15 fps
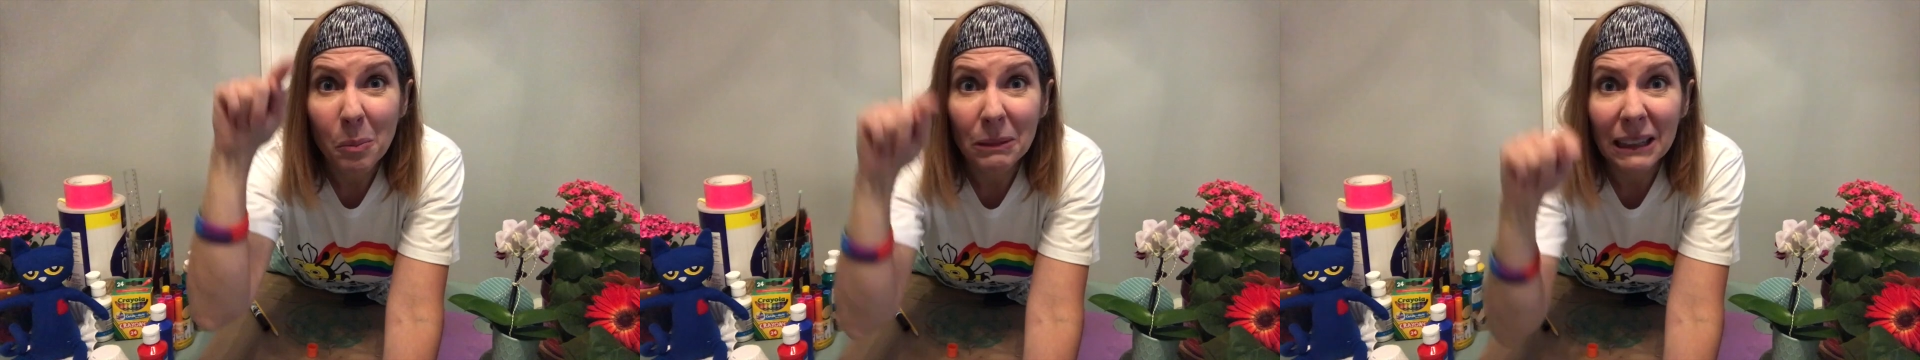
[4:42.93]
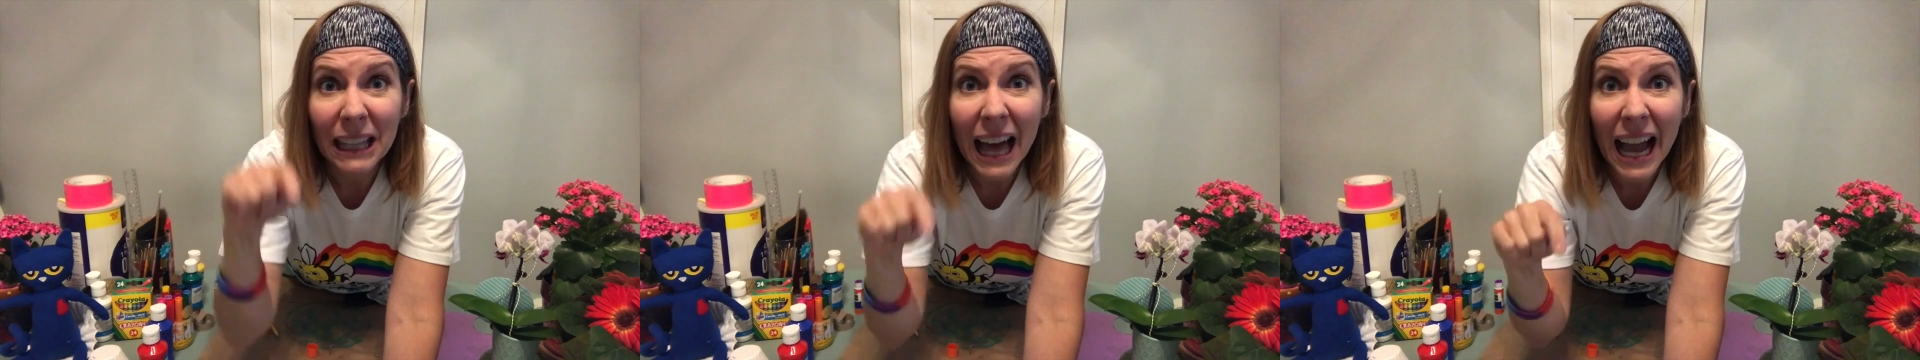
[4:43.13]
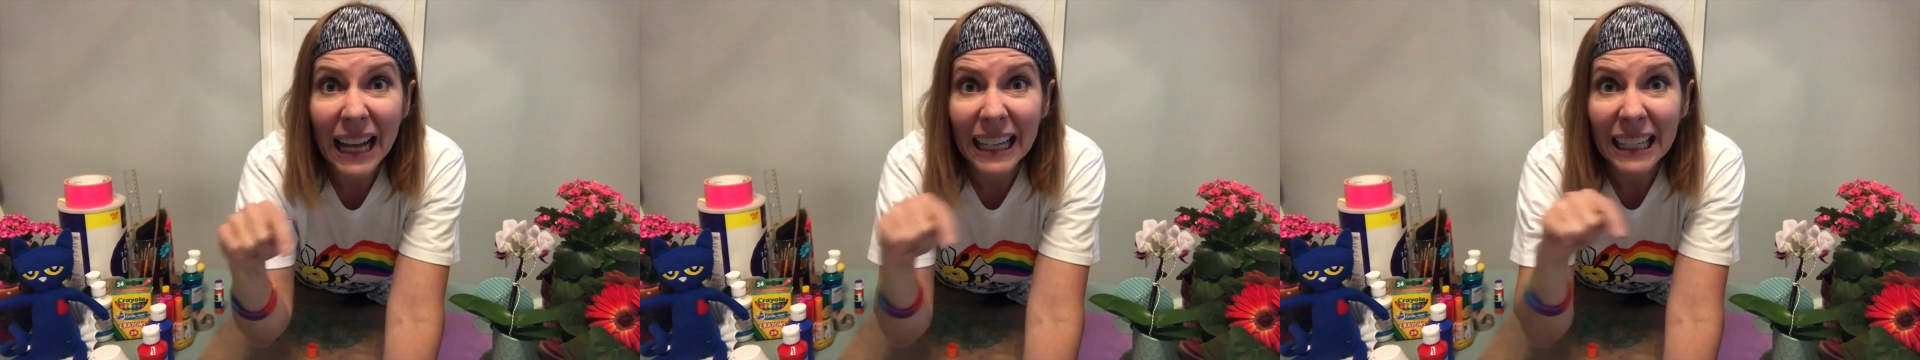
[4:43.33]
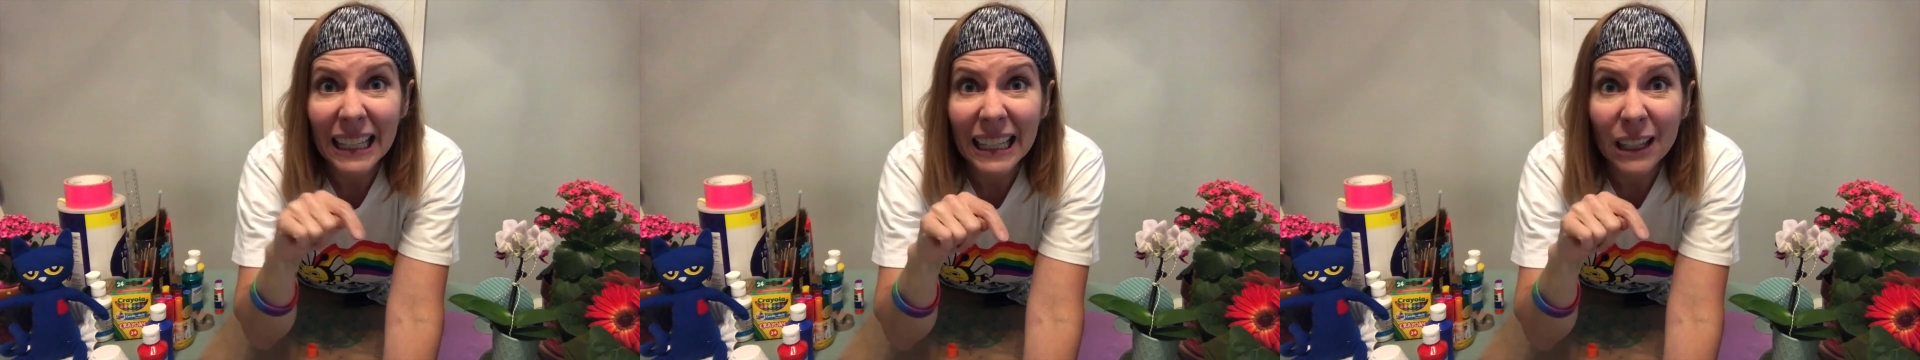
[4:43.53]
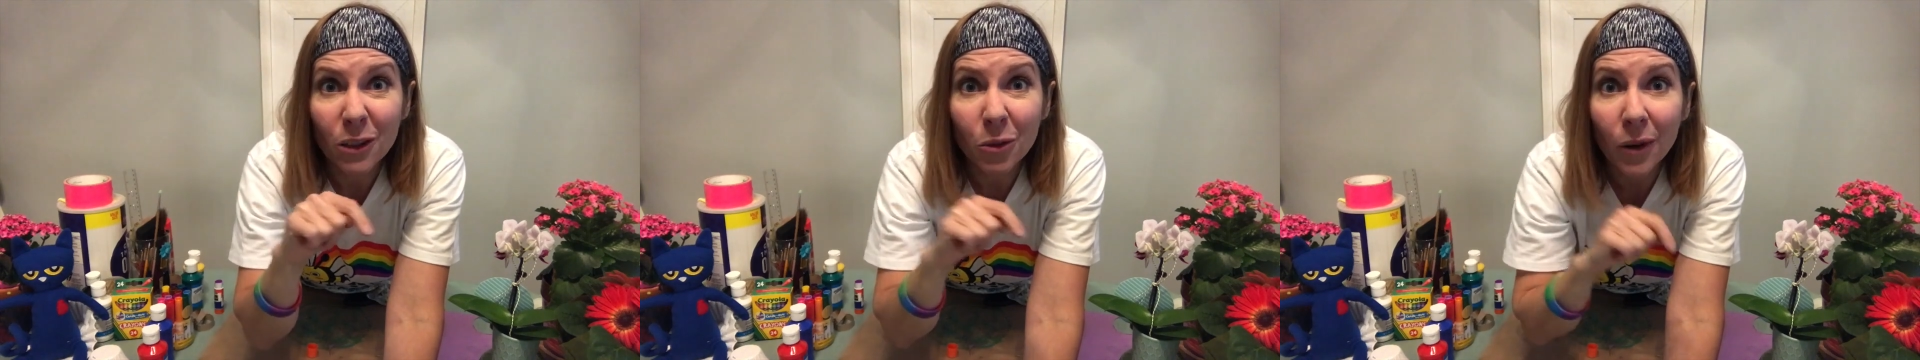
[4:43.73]

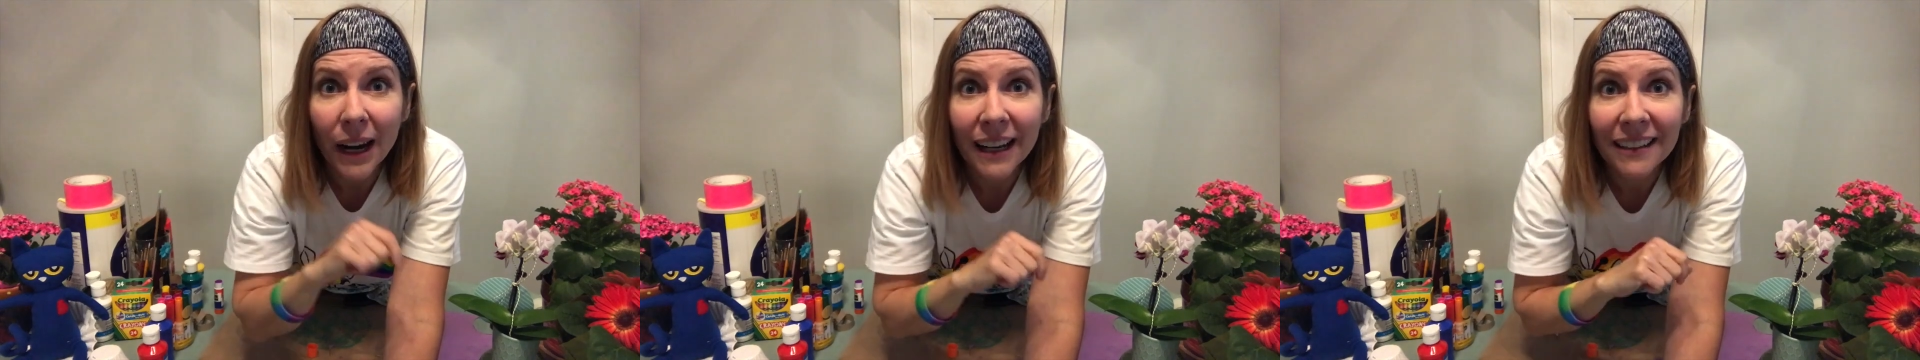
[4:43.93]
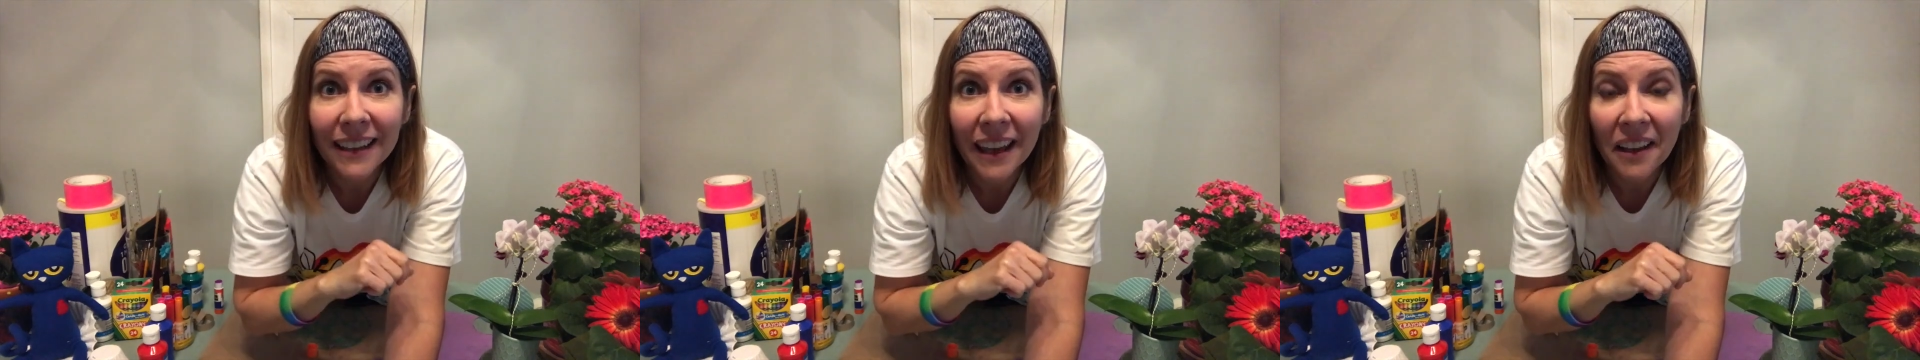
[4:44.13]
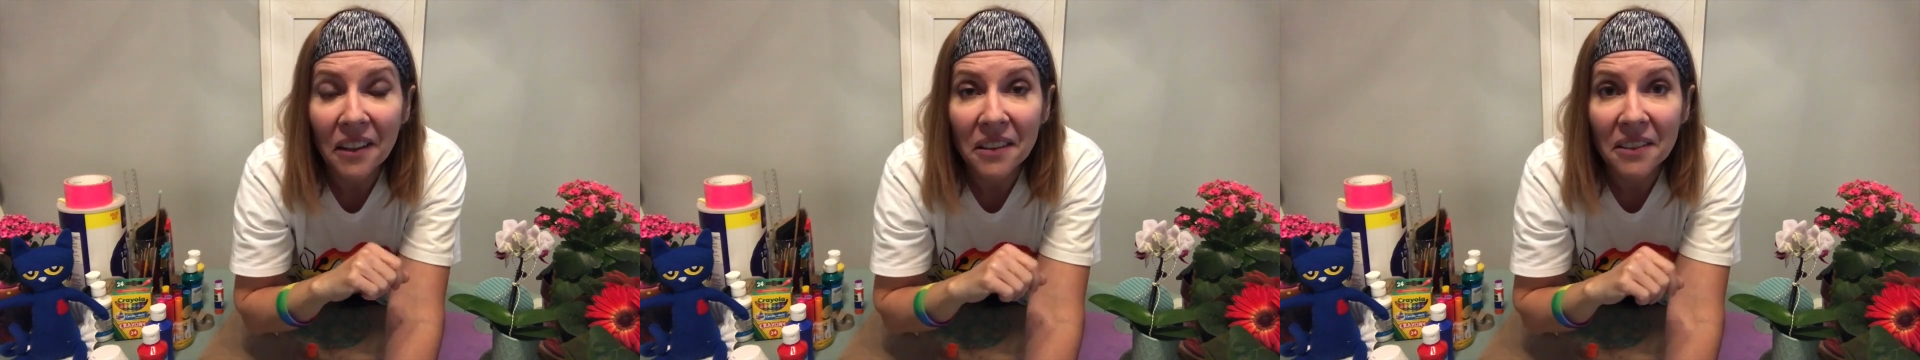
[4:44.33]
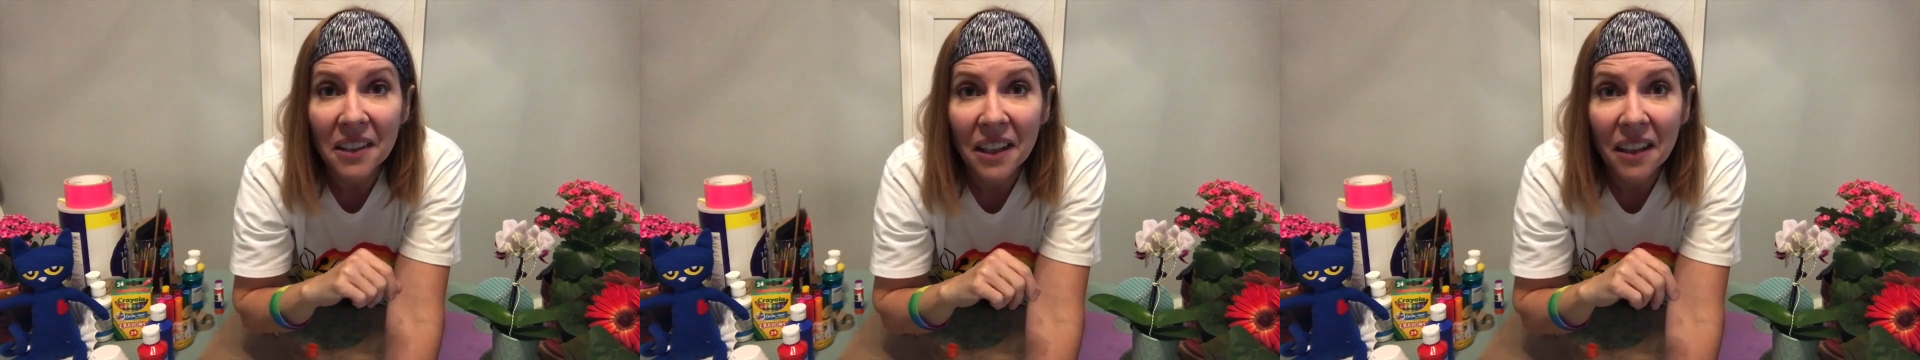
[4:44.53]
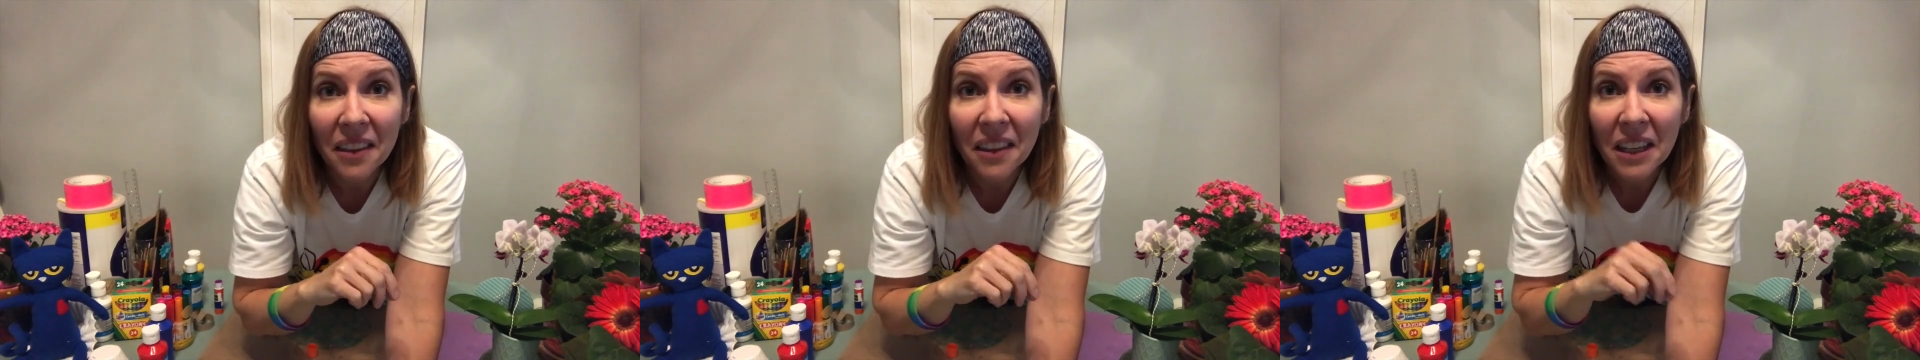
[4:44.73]
blocky rectangle
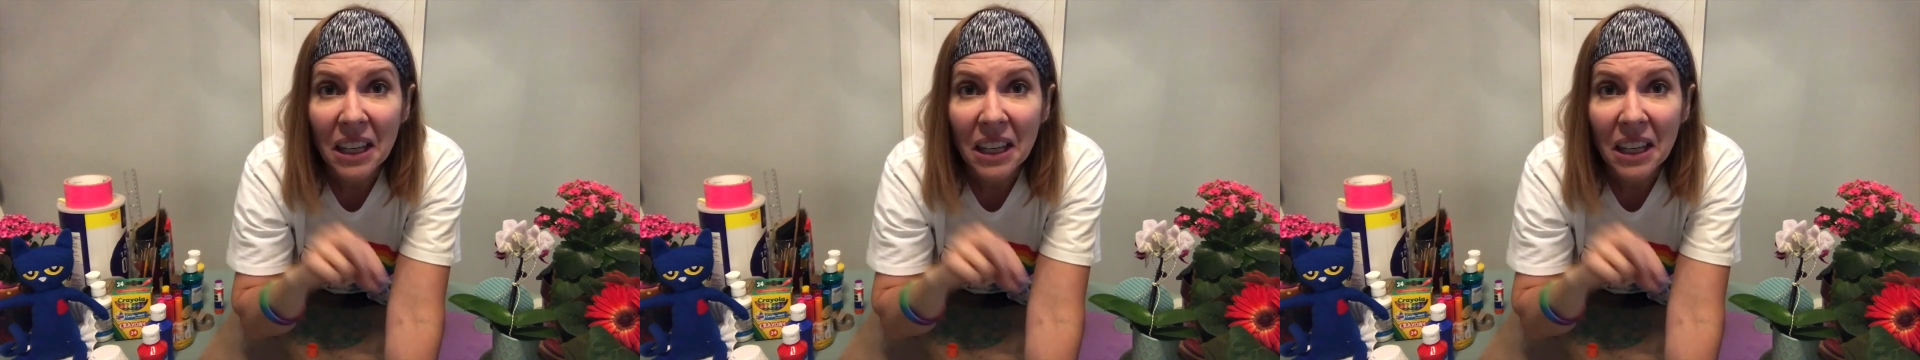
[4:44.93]
teeth.